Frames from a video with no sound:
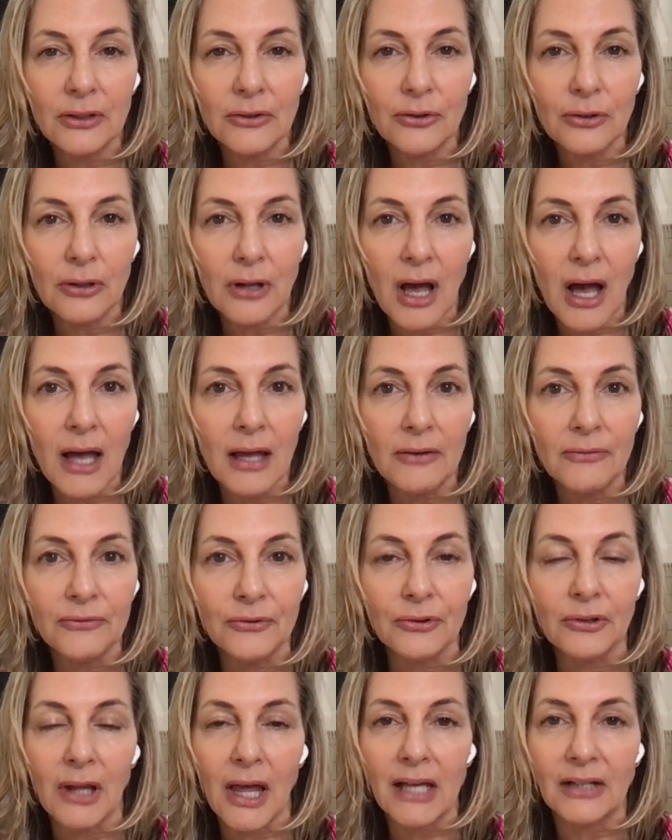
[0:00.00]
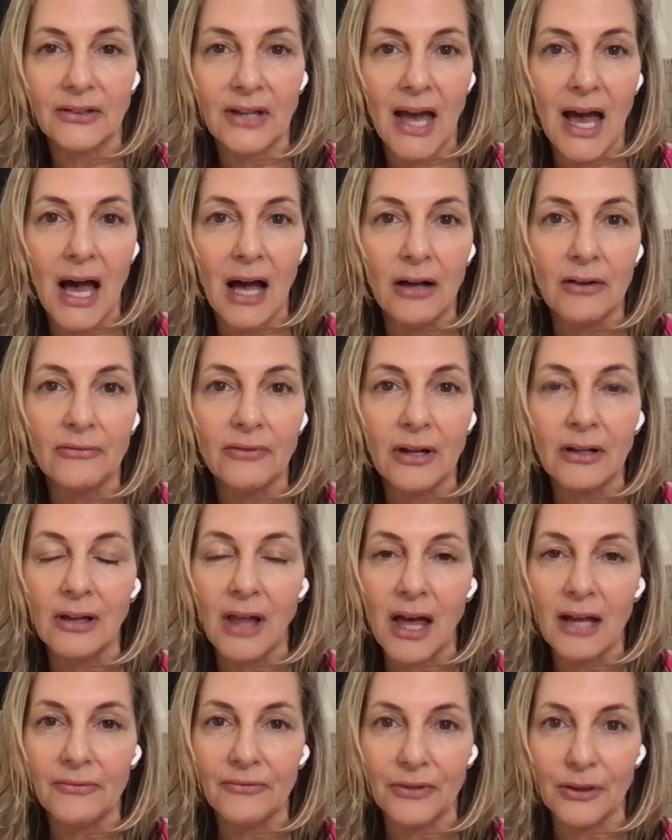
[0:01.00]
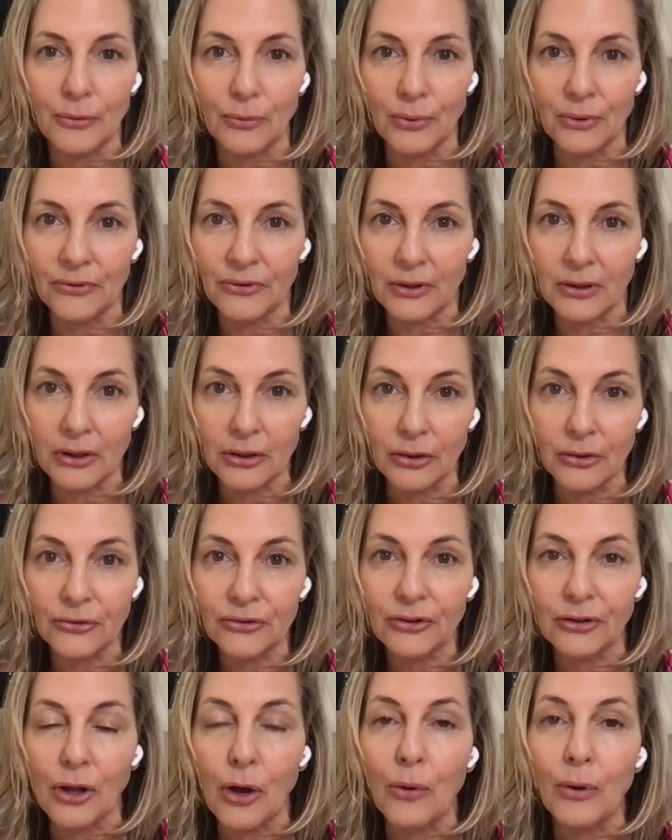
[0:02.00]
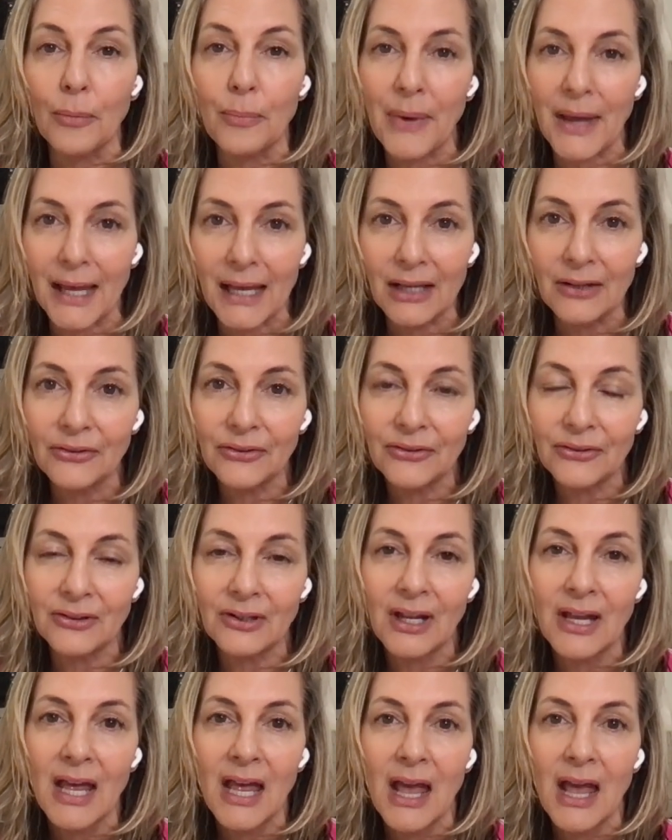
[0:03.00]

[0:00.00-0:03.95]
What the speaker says: in your life, you'd like to have a life that was a little slower paced,